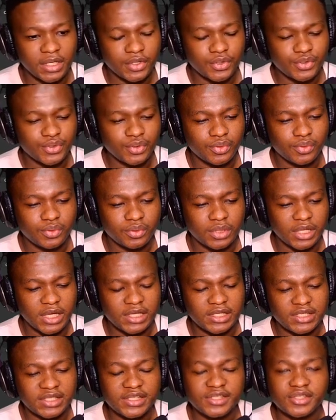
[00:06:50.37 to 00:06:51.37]
So
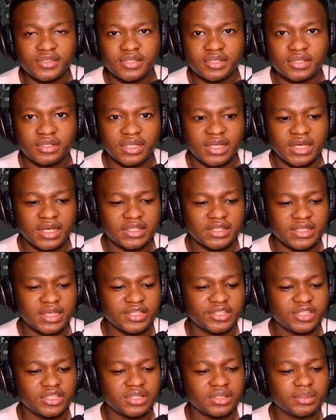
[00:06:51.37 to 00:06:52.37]
I sent it to the client
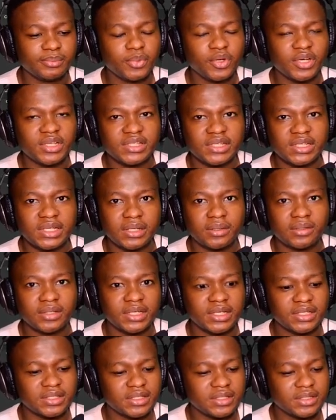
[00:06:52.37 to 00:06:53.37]
and she pointed out
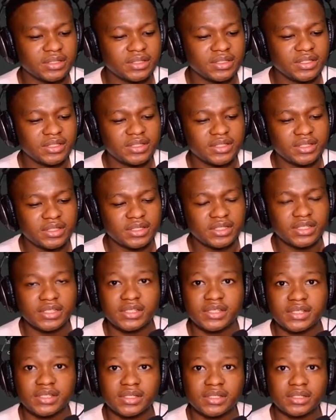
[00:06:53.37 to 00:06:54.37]
that this
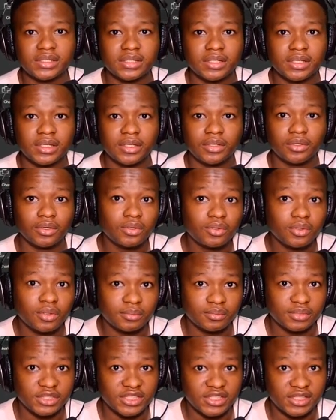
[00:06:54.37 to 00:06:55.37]
is not
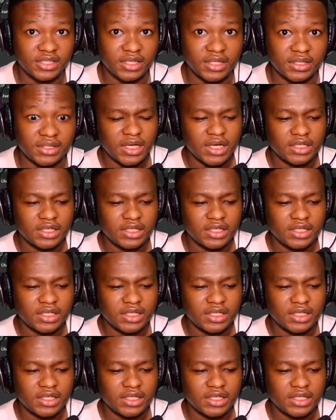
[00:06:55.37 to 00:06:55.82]
complete yet.